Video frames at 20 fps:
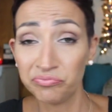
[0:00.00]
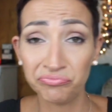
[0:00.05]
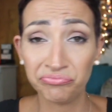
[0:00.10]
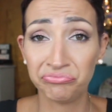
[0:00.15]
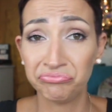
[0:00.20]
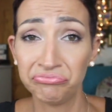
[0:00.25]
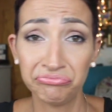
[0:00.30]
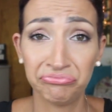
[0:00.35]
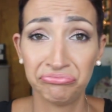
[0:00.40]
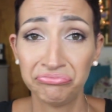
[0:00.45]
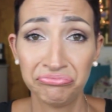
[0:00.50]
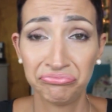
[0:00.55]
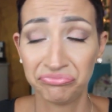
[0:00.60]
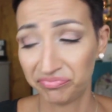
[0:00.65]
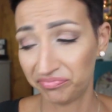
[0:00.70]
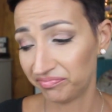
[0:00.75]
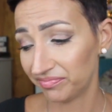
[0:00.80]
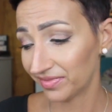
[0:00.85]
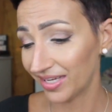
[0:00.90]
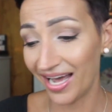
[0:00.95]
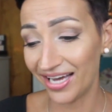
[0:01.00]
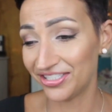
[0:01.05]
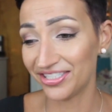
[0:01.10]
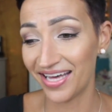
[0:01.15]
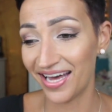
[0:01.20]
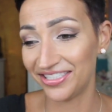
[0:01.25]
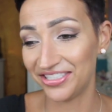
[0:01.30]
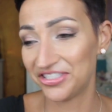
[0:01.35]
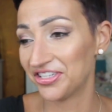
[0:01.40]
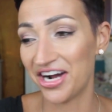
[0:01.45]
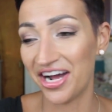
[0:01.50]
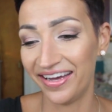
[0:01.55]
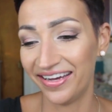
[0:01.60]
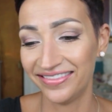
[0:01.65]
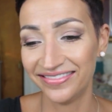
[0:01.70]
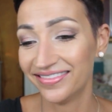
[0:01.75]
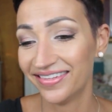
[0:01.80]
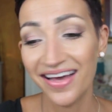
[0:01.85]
Mm-hmm. I just had to try it.